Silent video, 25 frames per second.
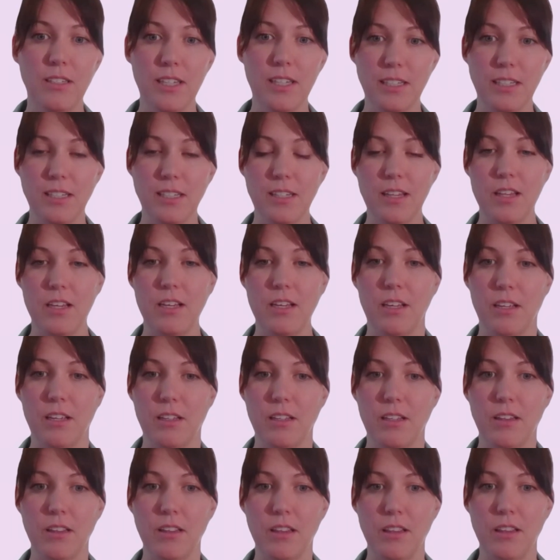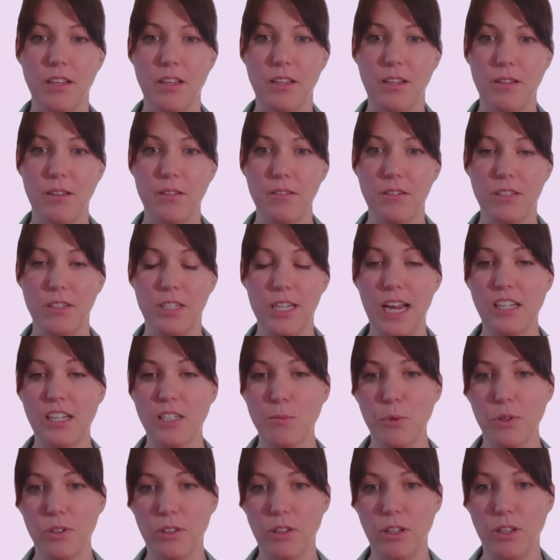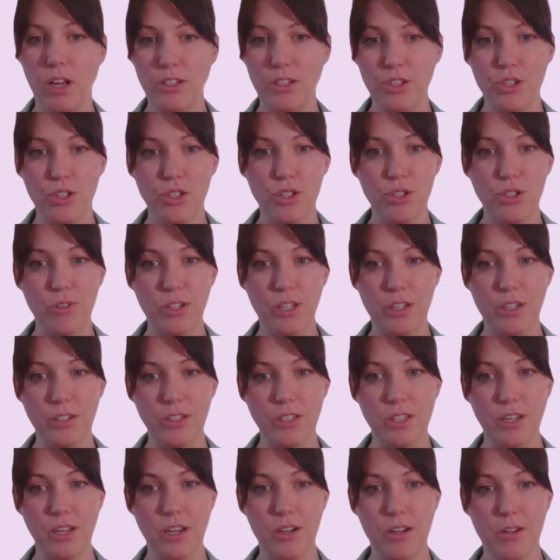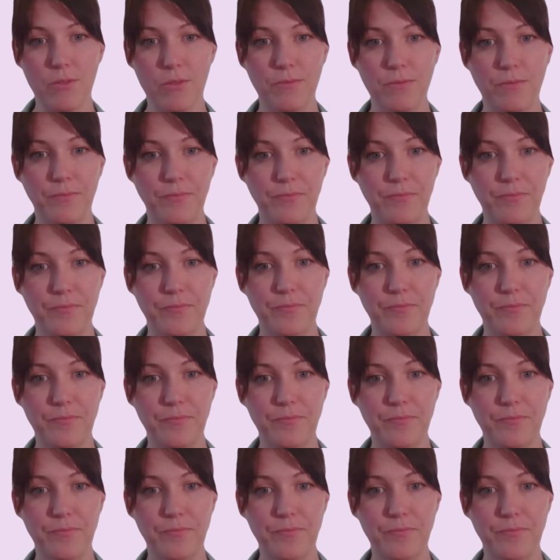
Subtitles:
since the dashboard launched 2 years ago?